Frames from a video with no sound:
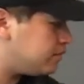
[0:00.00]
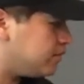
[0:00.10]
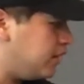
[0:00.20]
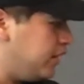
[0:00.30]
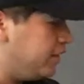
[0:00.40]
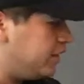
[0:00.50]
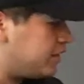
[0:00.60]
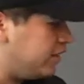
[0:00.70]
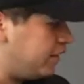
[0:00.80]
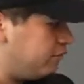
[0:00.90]
and
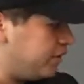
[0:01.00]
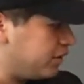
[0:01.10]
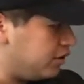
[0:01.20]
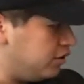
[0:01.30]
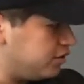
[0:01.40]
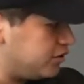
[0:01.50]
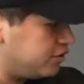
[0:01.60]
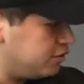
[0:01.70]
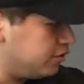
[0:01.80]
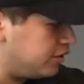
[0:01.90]
this line would be the
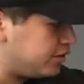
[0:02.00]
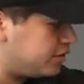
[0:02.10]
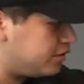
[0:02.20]
closest to us.